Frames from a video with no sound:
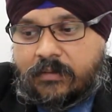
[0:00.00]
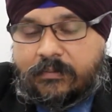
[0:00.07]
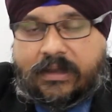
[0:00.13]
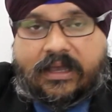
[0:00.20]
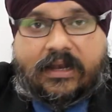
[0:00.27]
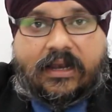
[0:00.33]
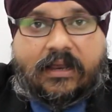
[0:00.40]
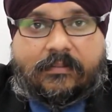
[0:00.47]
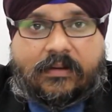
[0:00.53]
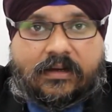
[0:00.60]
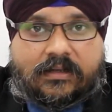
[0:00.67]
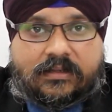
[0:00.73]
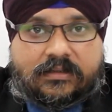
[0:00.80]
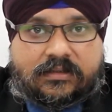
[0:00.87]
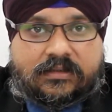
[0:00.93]
be
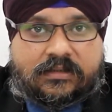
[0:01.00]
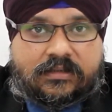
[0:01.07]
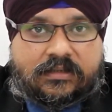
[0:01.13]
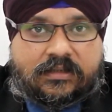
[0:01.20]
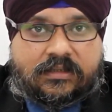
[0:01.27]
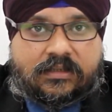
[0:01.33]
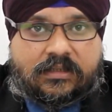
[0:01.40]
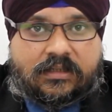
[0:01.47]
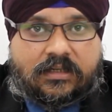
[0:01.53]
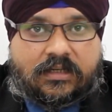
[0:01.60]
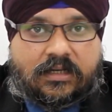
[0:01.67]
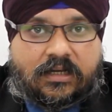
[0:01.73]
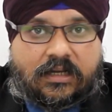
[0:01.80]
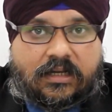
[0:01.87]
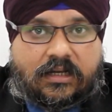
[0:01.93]
enabled
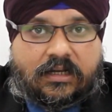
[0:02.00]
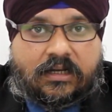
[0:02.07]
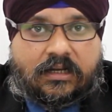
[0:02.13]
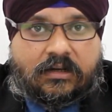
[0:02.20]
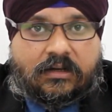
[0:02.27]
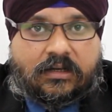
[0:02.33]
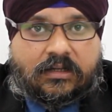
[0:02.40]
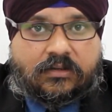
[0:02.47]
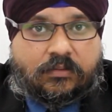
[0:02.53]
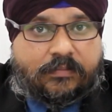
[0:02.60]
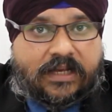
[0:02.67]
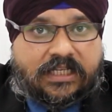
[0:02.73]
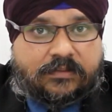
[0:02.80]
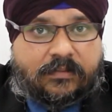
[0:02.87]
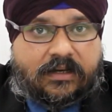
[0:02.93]
to
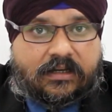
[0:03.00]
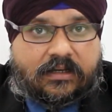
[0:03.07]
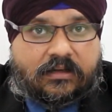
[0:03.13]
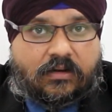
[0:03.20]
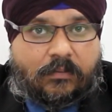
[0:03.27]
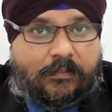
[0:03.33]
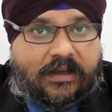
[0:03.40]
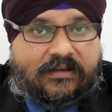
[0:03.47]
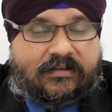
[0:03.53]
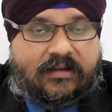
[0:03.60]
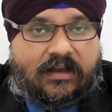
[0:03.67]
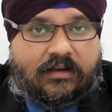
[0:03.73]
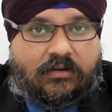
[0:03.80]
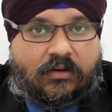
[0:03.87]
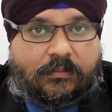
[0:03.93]
benchmark or
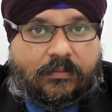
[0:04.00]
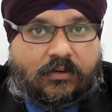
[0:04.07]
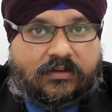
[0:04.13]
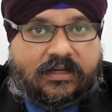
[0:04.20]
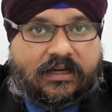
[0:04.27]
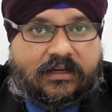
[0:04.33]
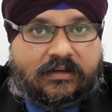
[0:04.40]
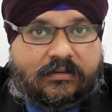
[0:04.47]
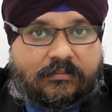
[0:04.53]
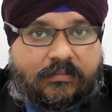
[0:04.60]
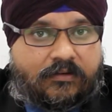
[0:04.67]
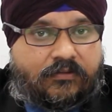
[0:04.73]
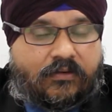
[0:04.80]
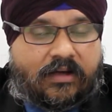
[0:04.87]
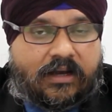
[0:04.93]
baseline your project
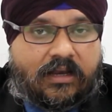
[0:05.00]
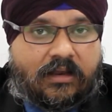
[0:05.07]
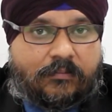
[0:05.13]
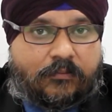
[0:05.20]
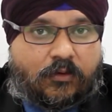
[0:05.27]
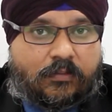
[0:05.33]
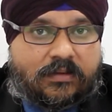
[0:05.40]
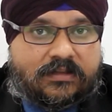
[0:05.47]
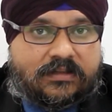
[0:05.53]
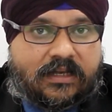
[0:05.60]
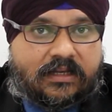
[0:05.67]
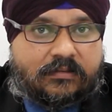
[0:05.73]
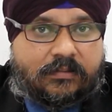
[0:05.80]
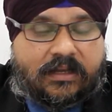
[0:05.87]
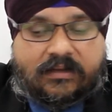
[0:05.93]
before any improvements
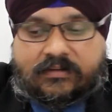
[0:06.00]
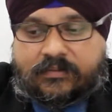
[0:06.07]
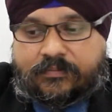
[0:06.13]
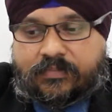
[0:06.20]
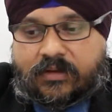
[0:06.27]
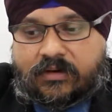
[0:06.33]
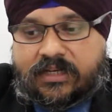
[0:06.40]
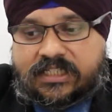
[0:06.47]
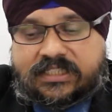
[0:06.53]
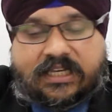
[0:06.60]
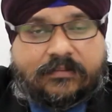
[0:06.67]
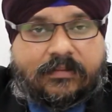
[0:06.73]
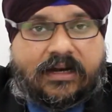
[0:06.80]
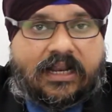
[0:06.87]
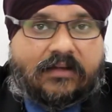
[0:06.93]
takes place. Now this
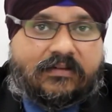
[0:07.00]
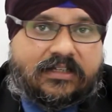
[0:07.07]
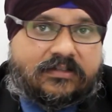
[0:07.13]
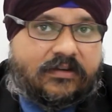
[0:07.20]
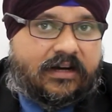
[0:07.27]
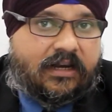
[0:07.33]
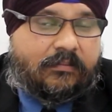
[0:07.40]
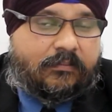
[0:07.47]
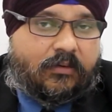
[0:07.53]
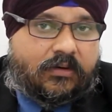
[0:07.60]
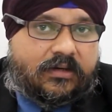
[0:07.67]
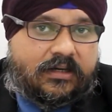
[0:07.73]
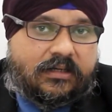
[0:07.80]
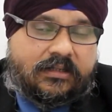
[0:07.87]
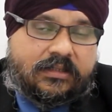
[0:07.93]
sigma level is very
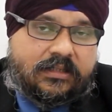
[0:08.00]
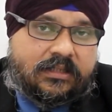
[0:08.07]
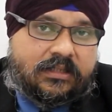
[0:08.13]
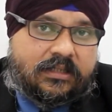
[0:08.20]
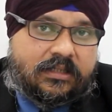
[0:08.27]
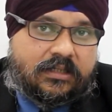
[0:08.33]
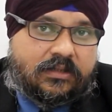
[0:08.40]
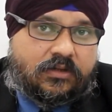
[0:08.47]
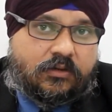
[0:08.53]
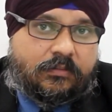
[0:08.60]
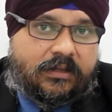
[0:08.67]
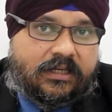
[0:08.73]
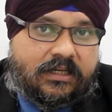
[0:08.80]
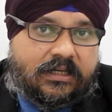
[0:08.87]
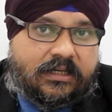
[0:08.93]
important to
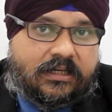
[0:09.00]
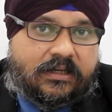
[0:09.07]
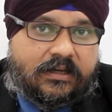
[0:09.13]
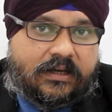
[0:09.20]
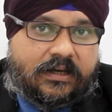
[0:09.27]
be